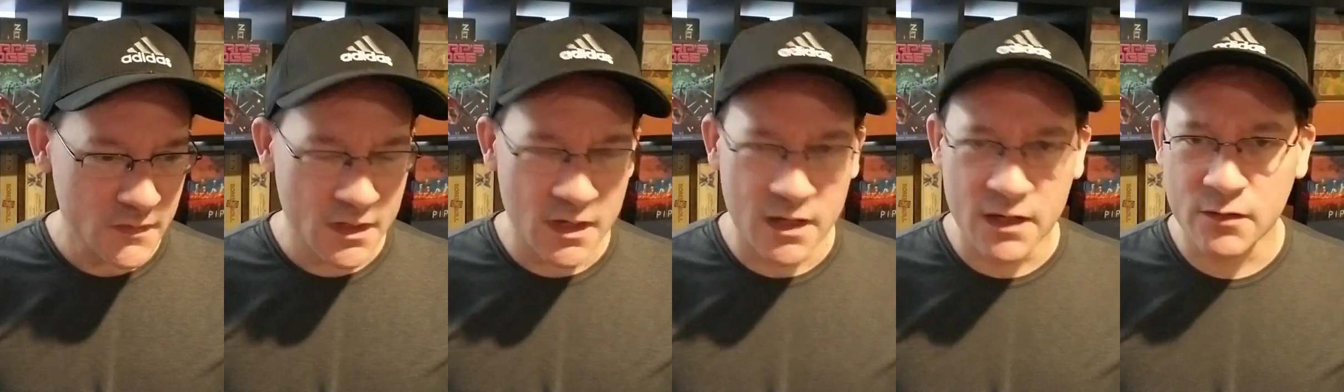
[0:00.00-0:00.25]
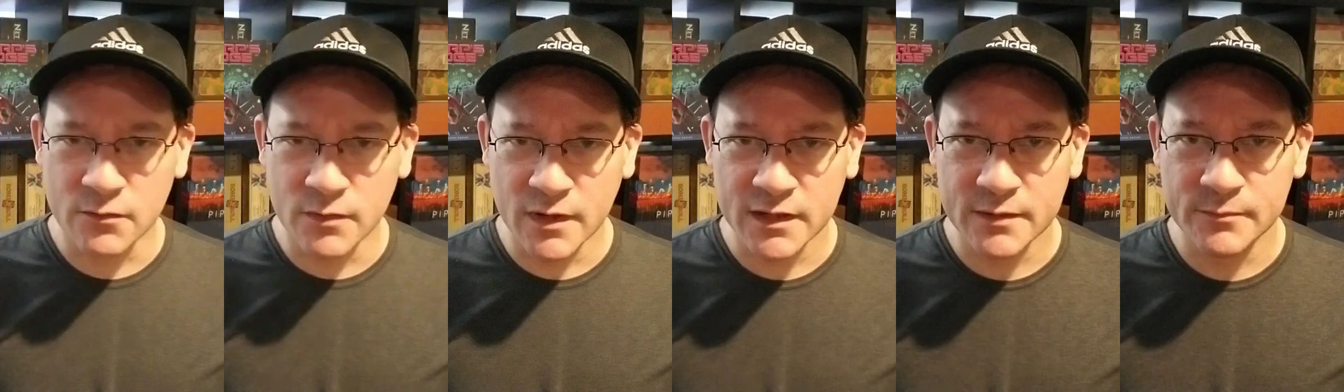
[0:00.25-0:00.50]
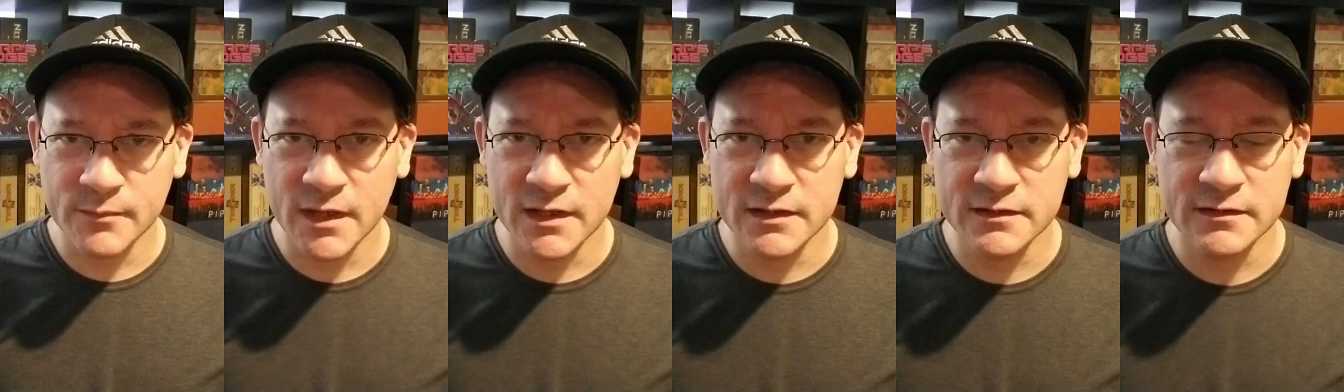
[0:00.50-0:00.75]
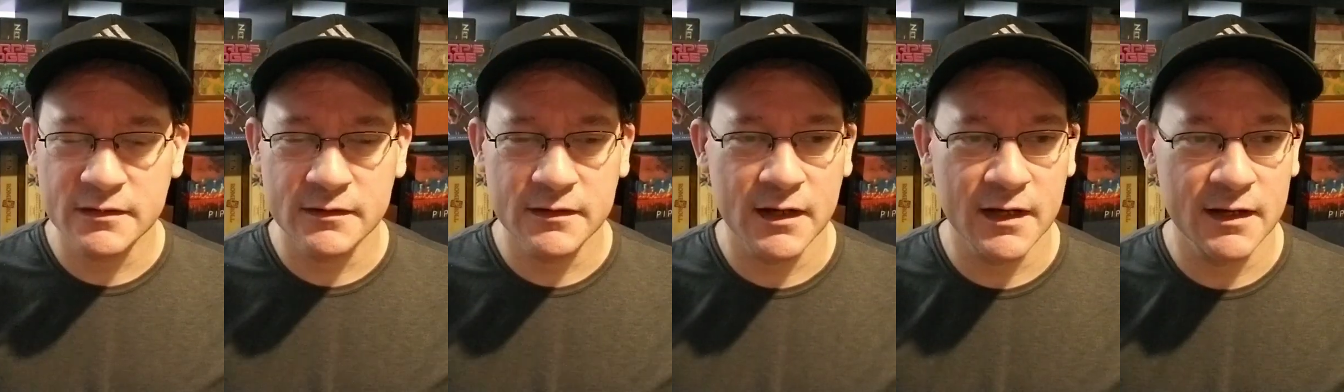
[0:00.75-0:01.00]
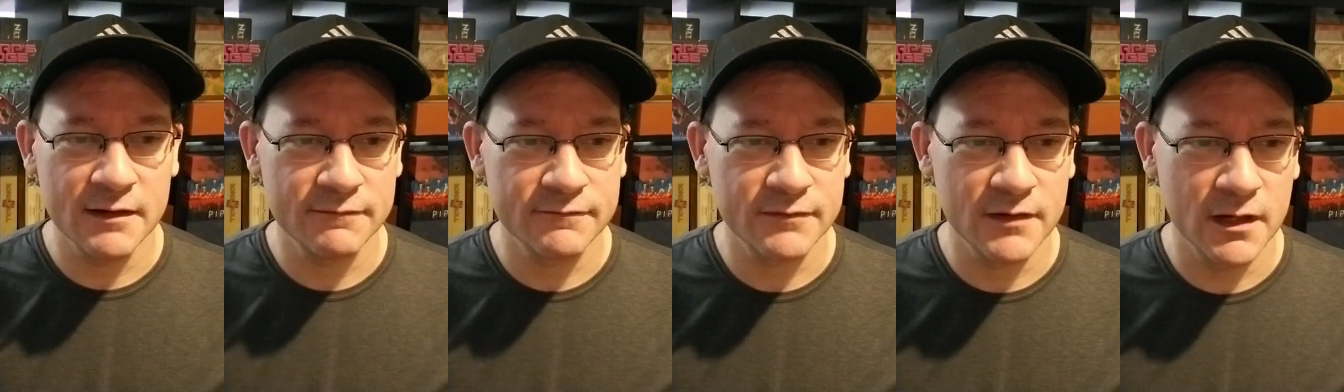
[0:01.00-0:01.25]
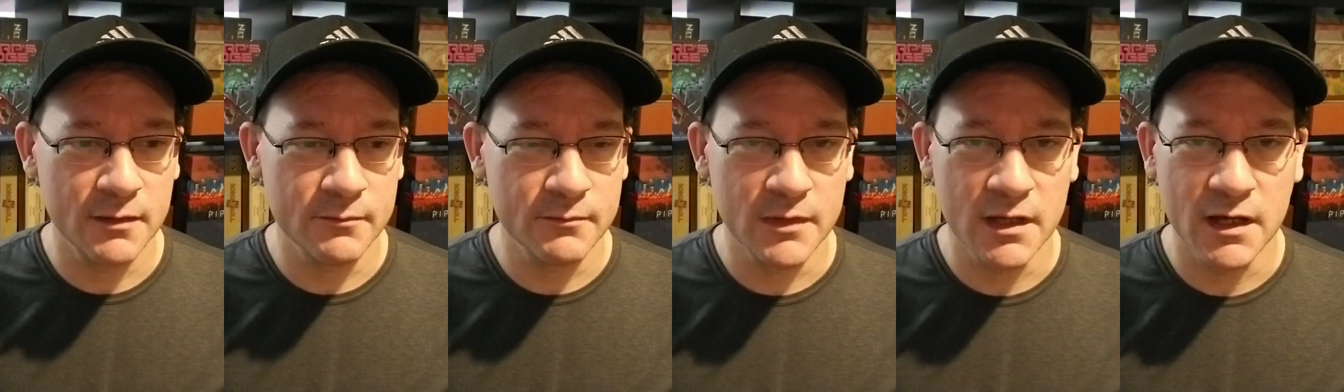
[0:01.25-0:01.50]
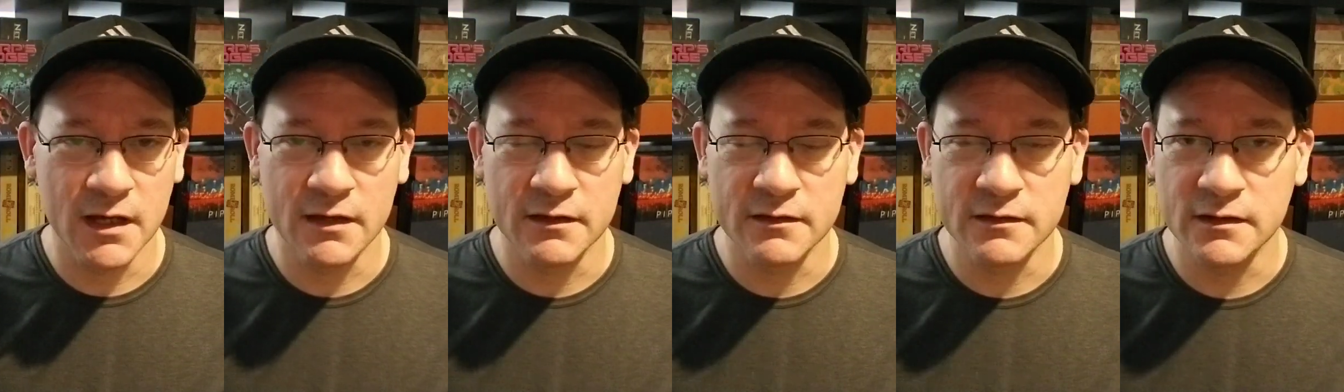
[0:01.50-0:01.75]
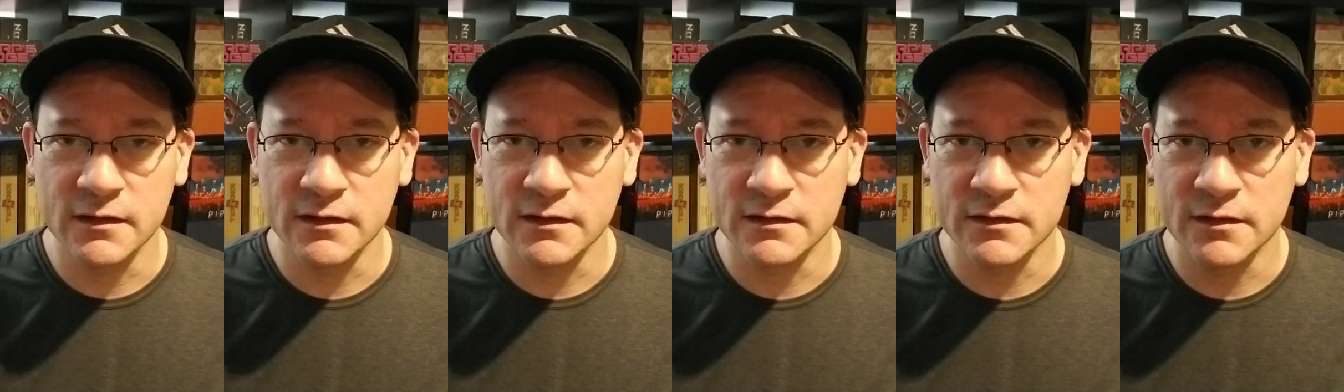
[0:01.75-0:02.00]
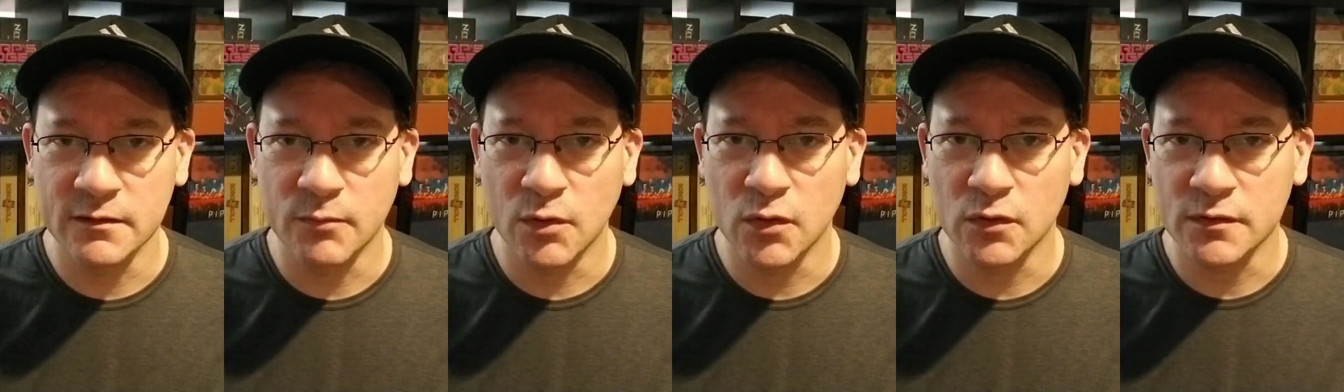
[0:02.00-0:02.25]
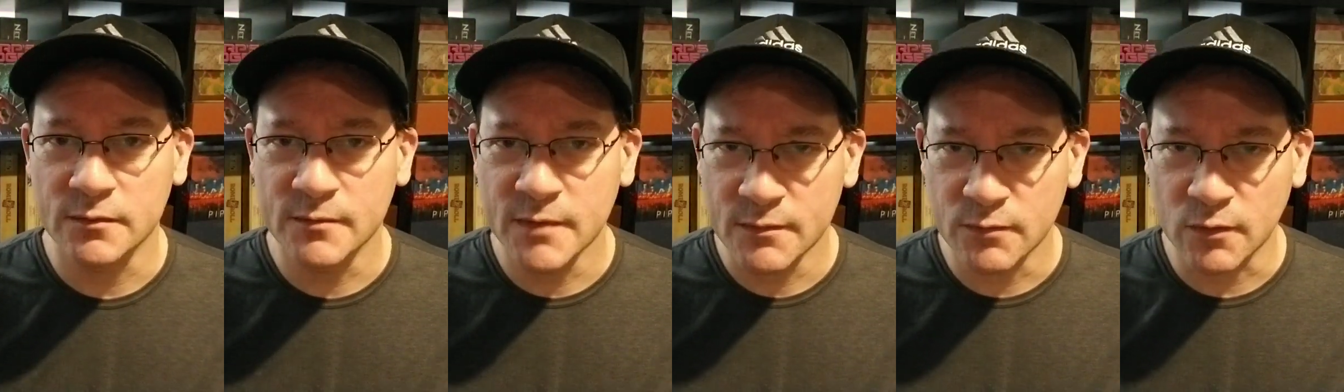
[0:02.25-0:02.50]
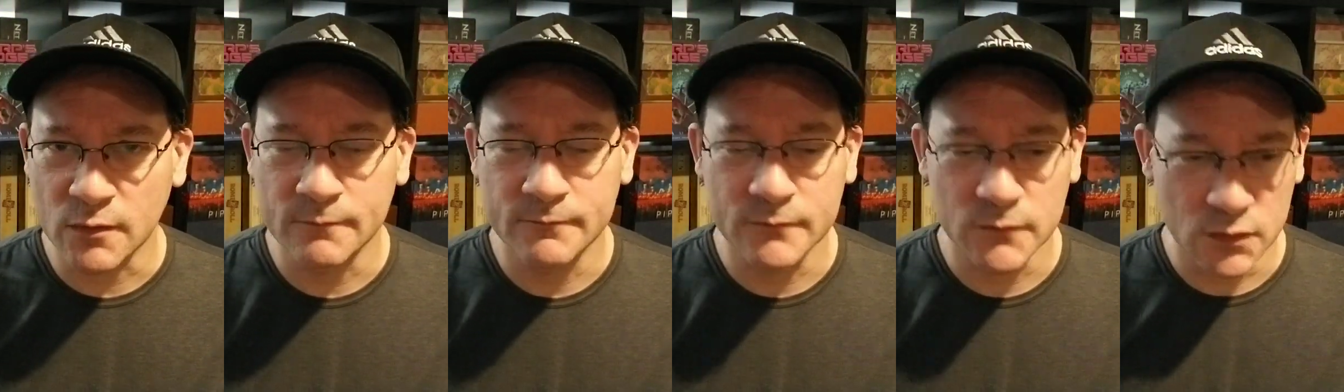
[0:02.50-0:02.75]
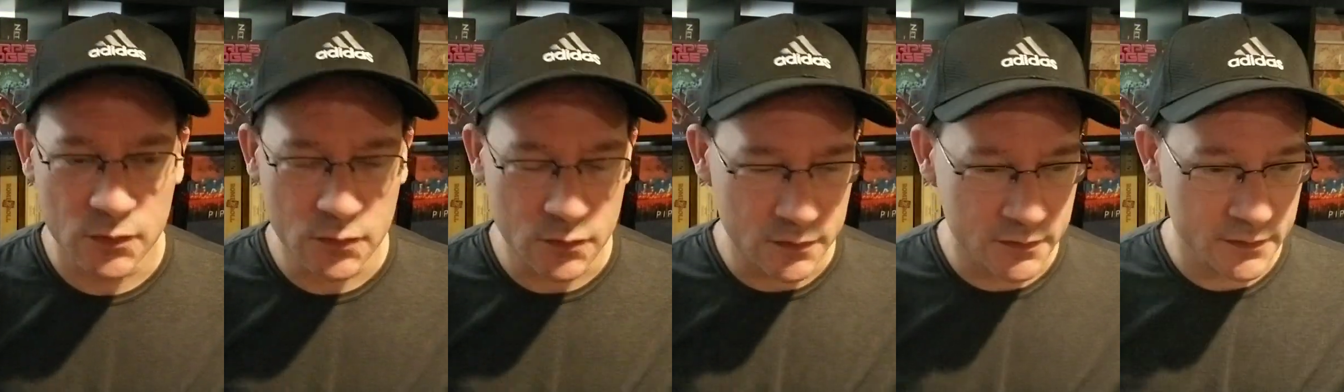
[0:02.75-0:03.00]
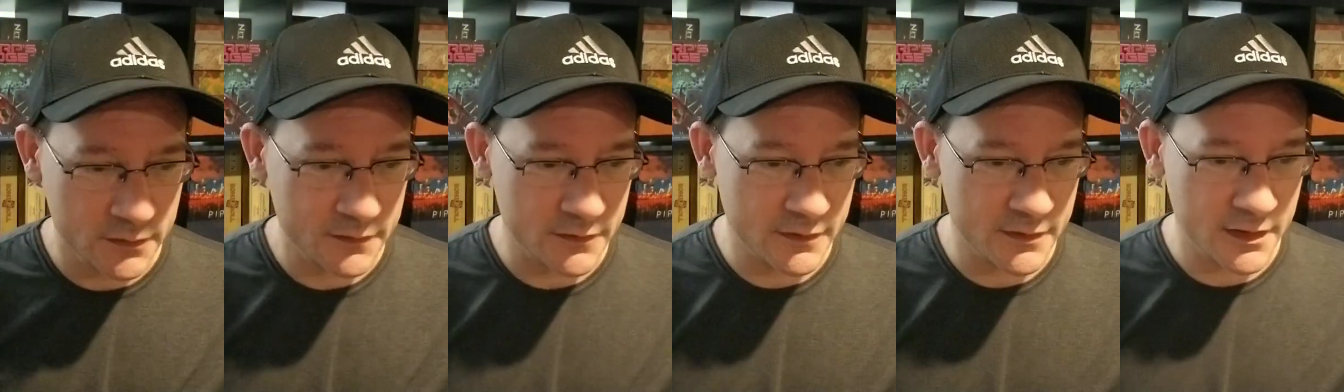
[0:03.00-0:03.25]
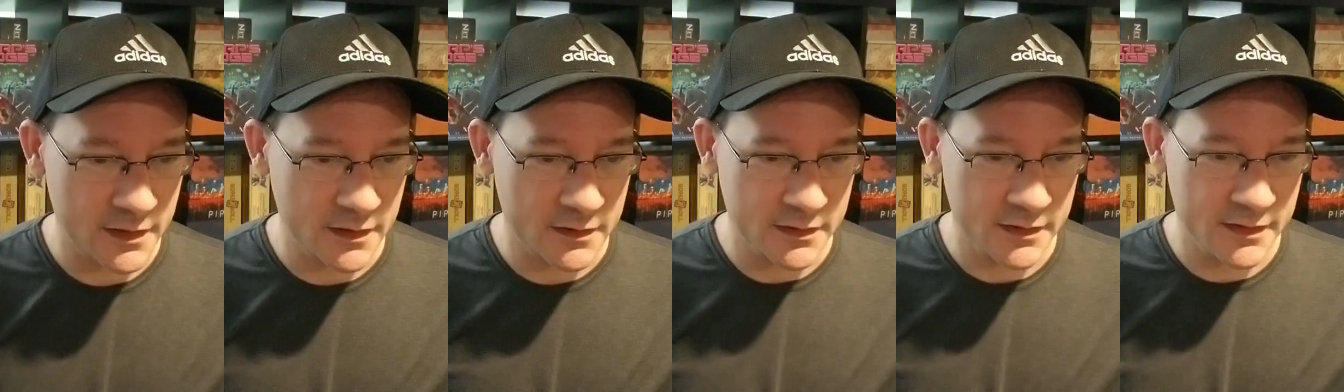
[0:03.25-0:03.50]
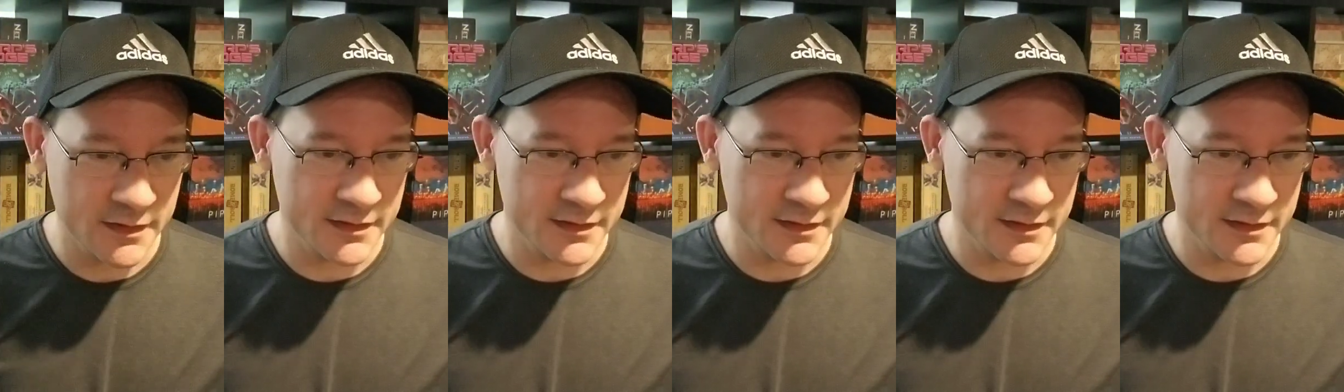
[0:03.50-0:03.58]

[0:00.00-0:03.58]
on a recommend from the Broken Meeple, Luke there.